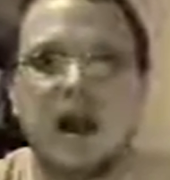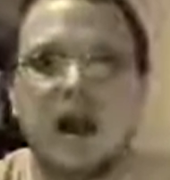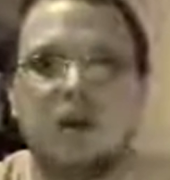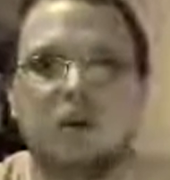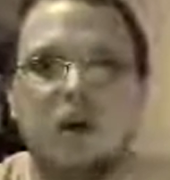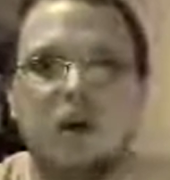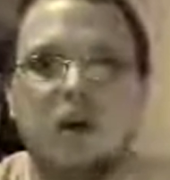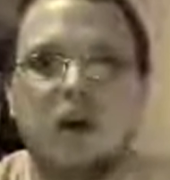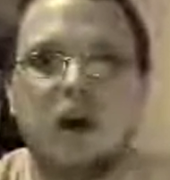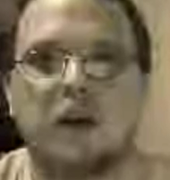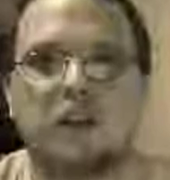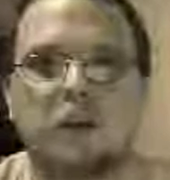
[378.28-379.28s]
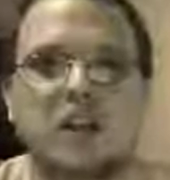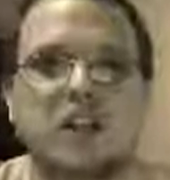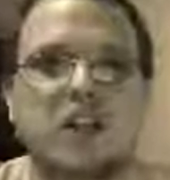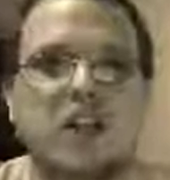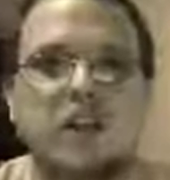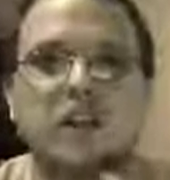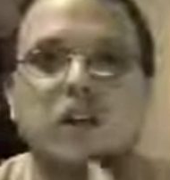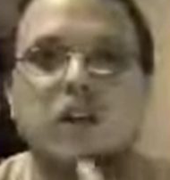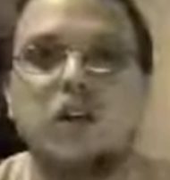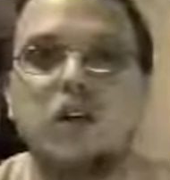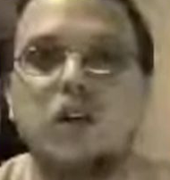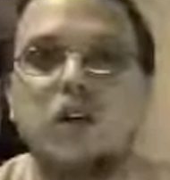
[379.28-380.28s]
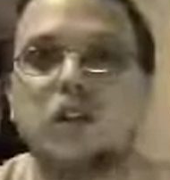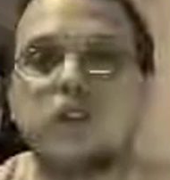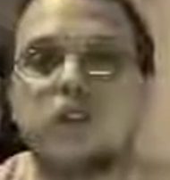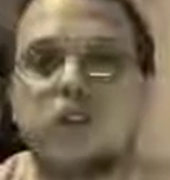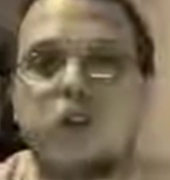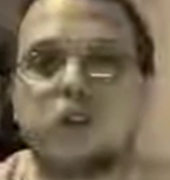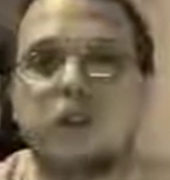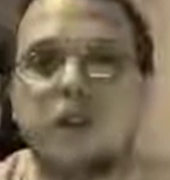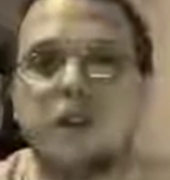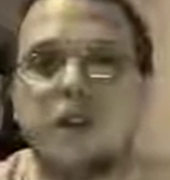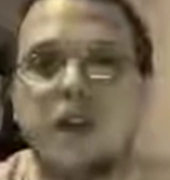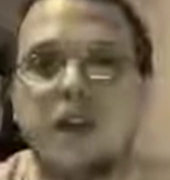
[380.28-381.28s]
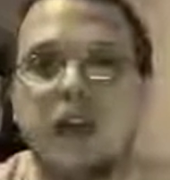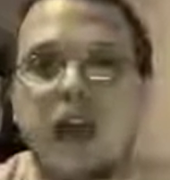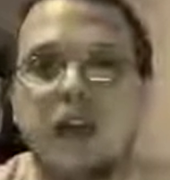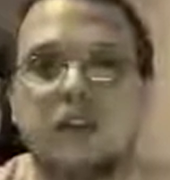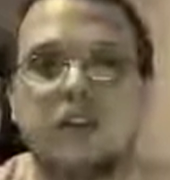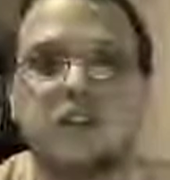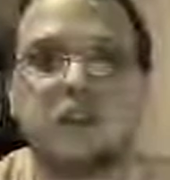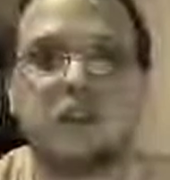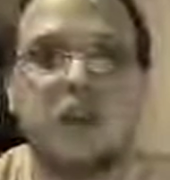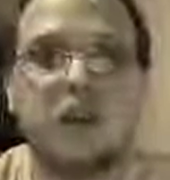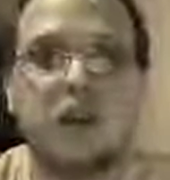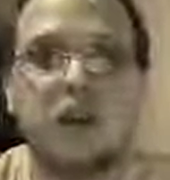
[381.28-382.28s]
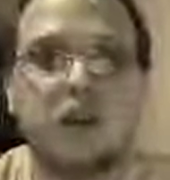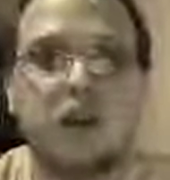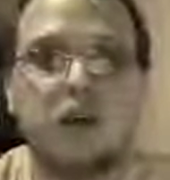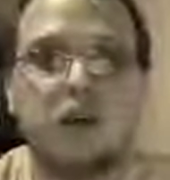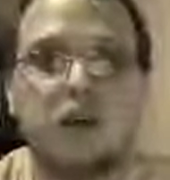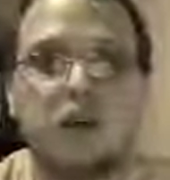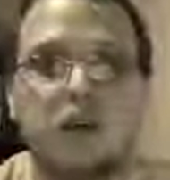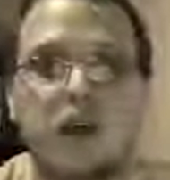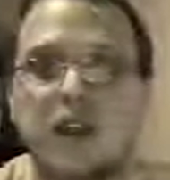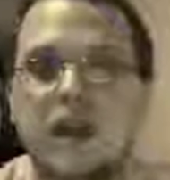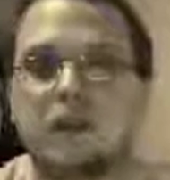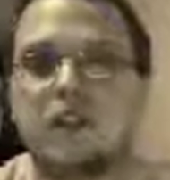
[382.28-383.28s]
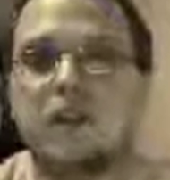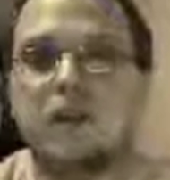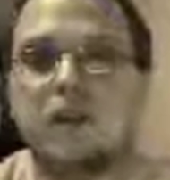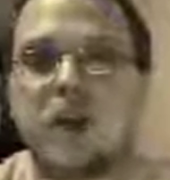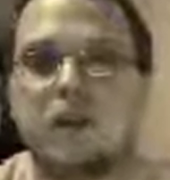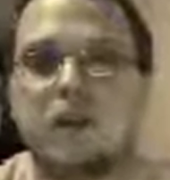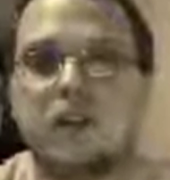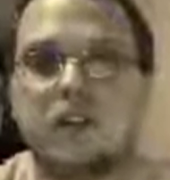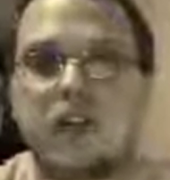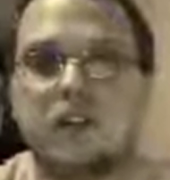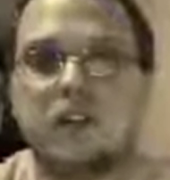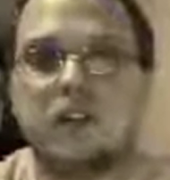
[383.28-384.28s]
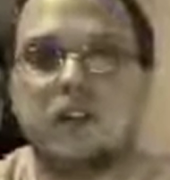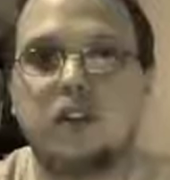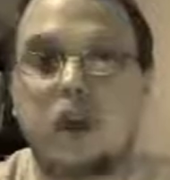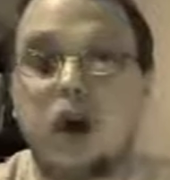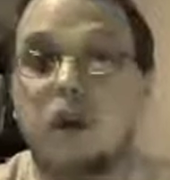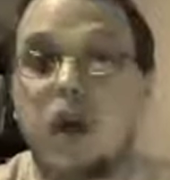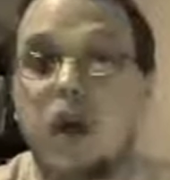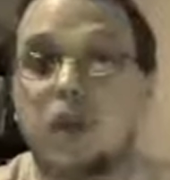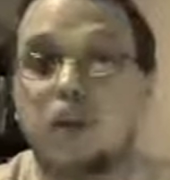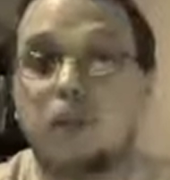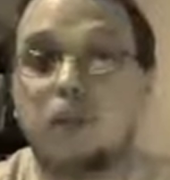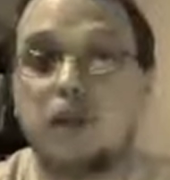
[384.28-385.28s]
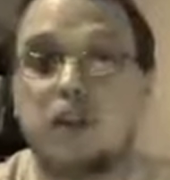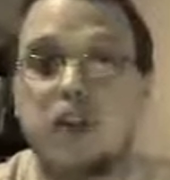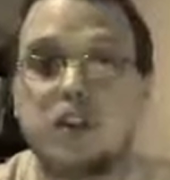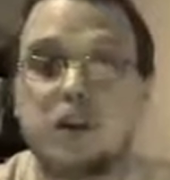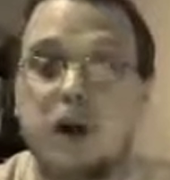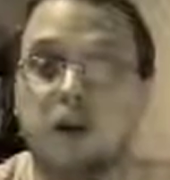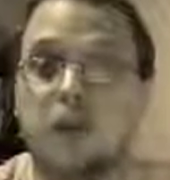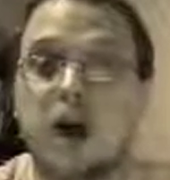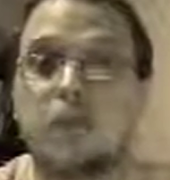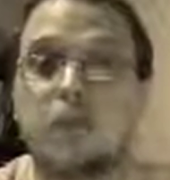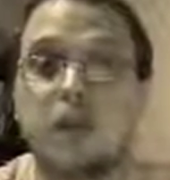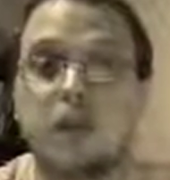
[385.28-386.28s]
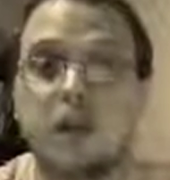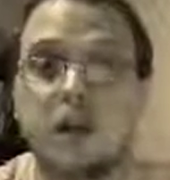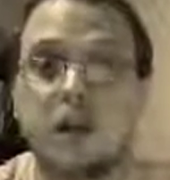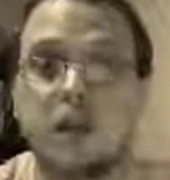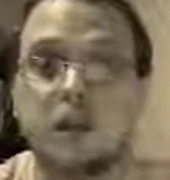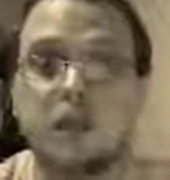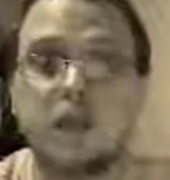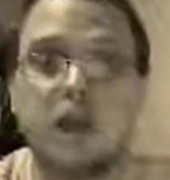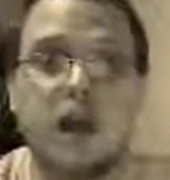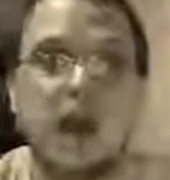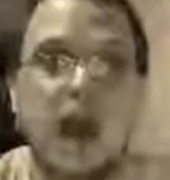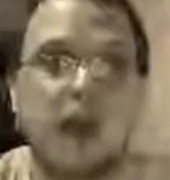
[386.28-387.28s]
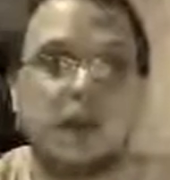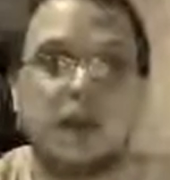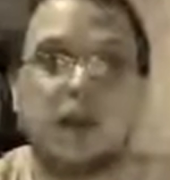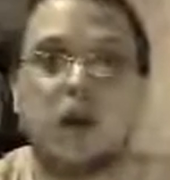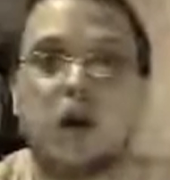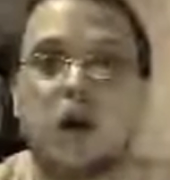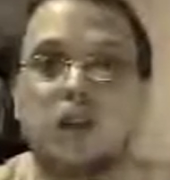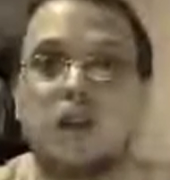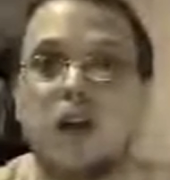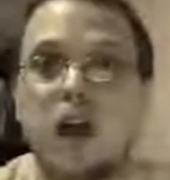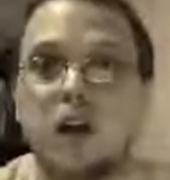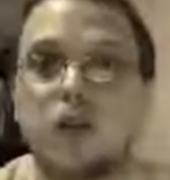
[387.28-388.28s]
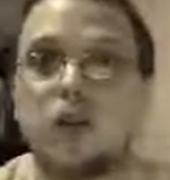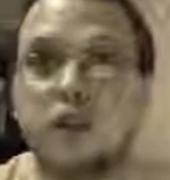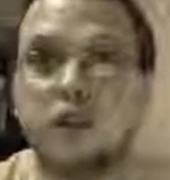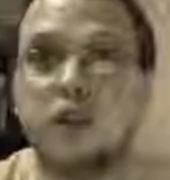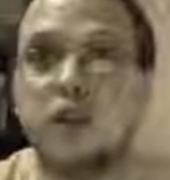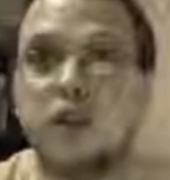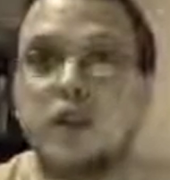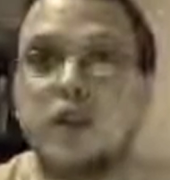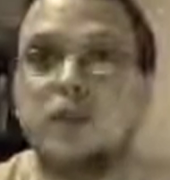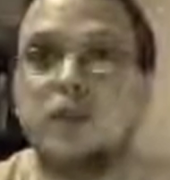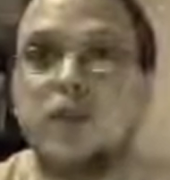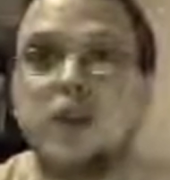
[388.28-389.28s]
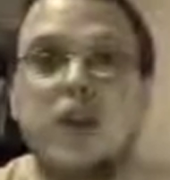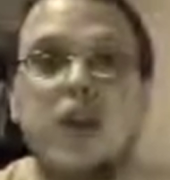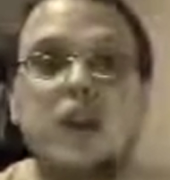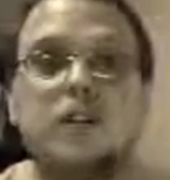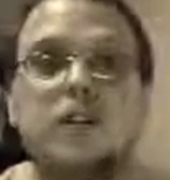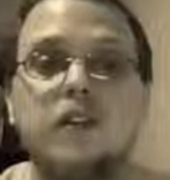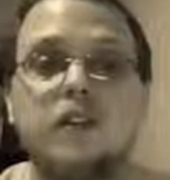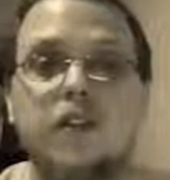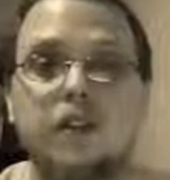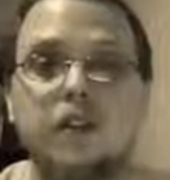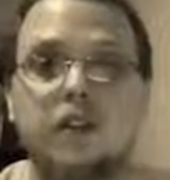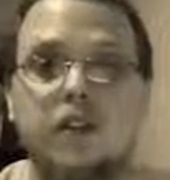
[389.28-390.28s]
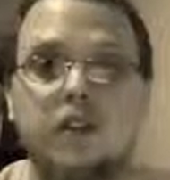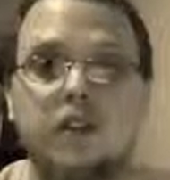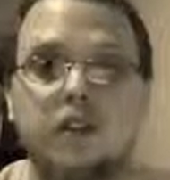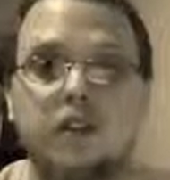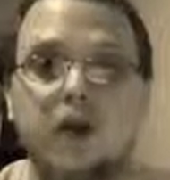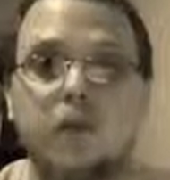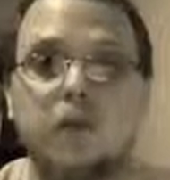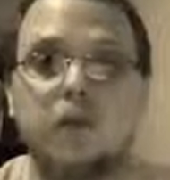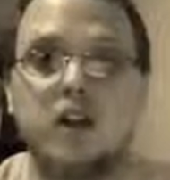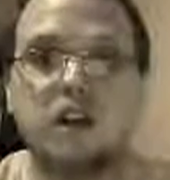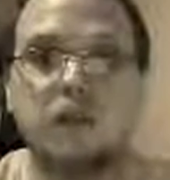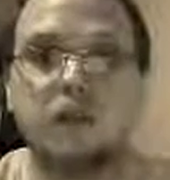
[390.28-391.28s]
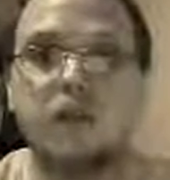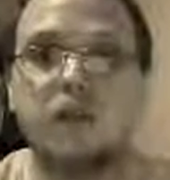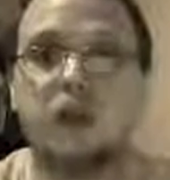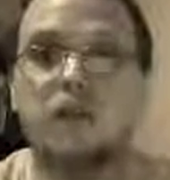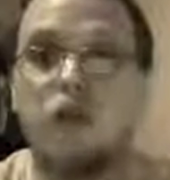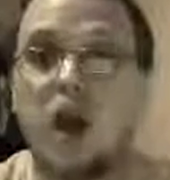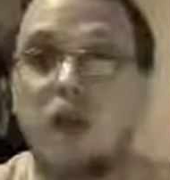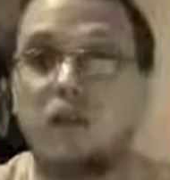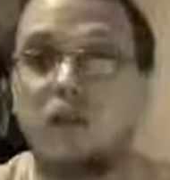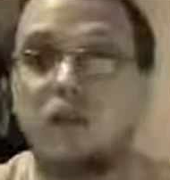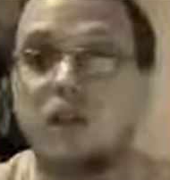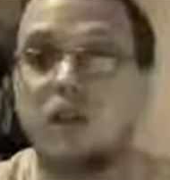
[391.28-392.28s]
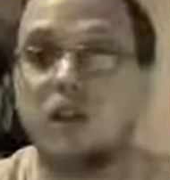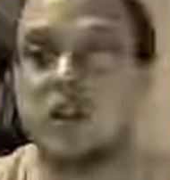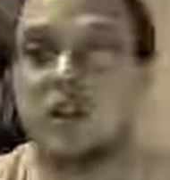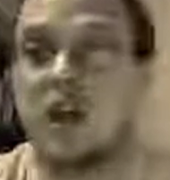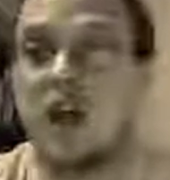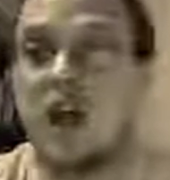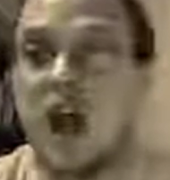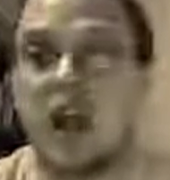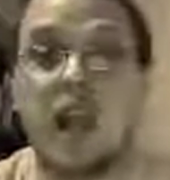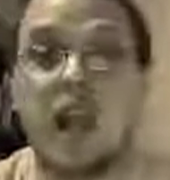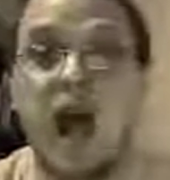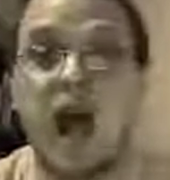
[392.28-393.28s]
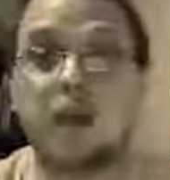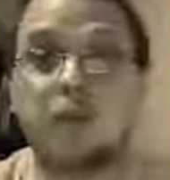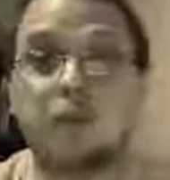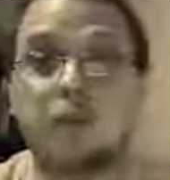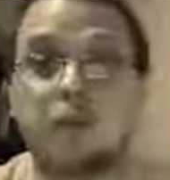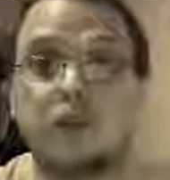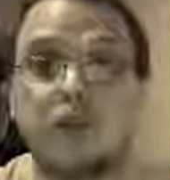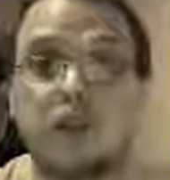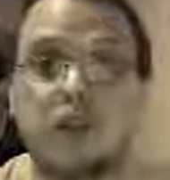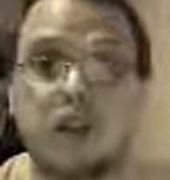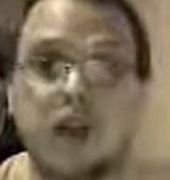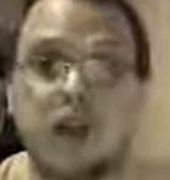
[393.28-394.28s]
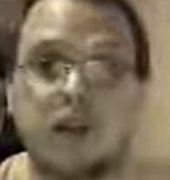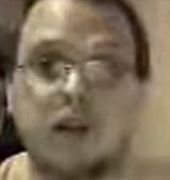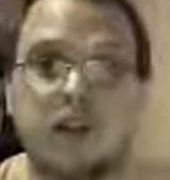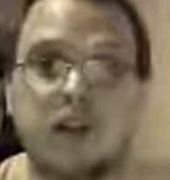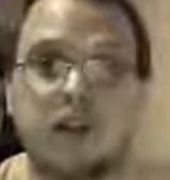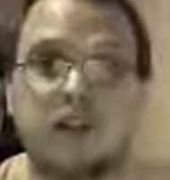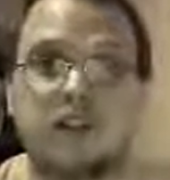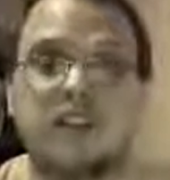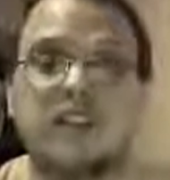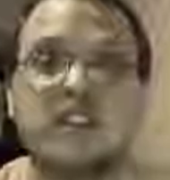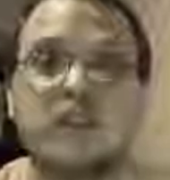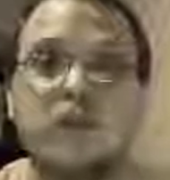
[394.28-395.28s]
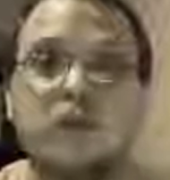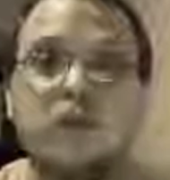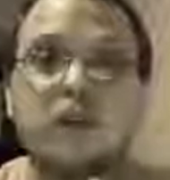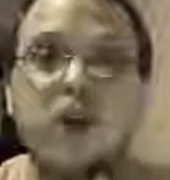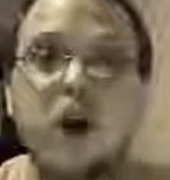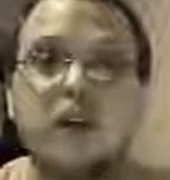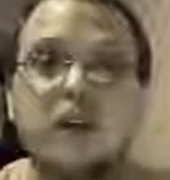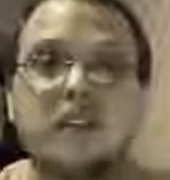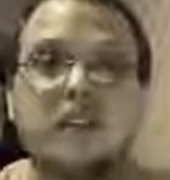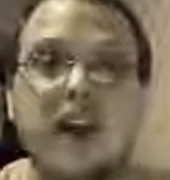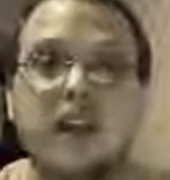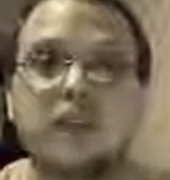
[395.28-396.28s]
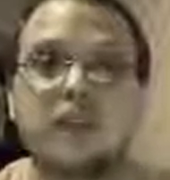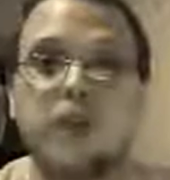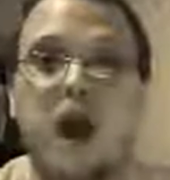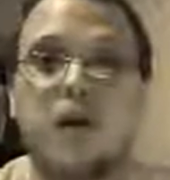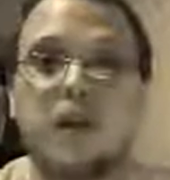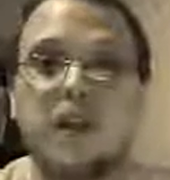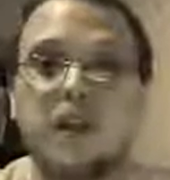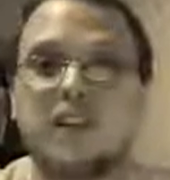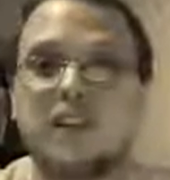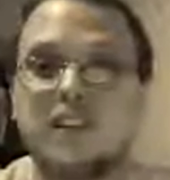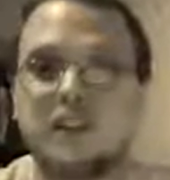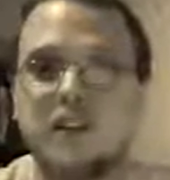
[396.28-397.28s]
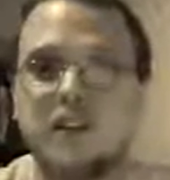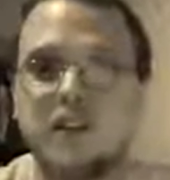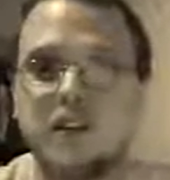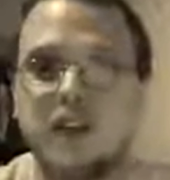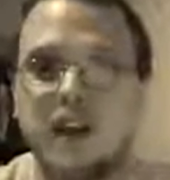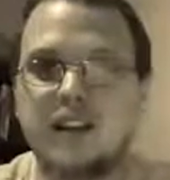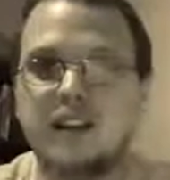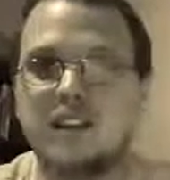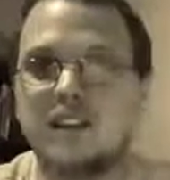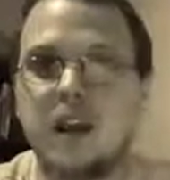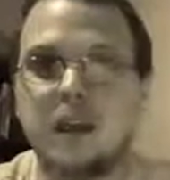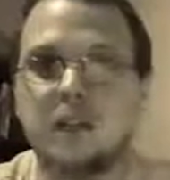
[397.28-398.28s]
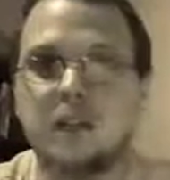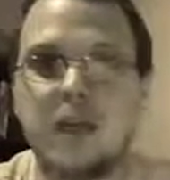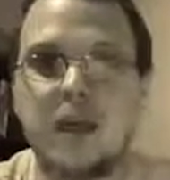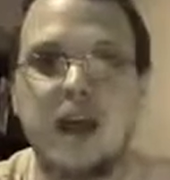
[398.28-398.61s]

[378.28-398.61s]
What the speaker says: And so, especially here in St. Louis, of course, we've been engaged in some very critical and necessary conversations about racial privilege, about white privilege. And I think across the country, we really need to be engaged in these conversations about racial privilege, white privilege, economic privilege, and systems of wealth, status, and power that exist in the United States.